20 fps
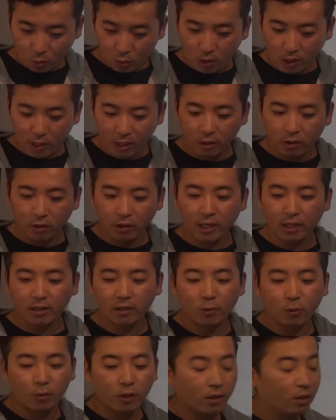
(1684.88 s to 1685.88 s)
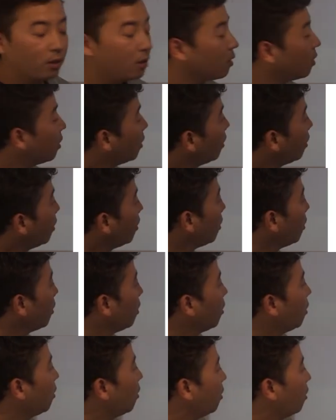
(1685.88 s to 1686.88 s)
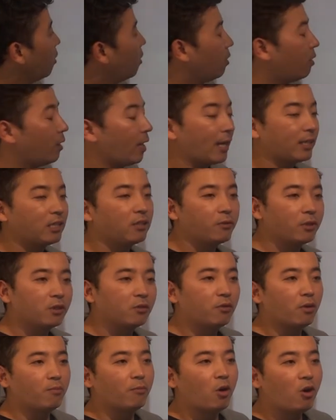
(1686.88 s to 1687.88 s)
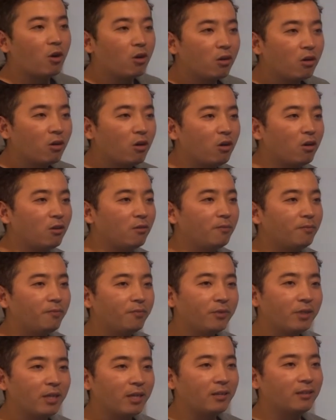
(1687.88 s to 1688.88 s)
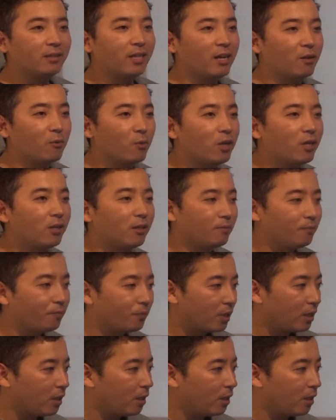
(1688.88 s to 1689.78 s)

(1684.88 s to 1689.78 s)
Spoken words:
working together with activists from Hong Kong and Taiwan.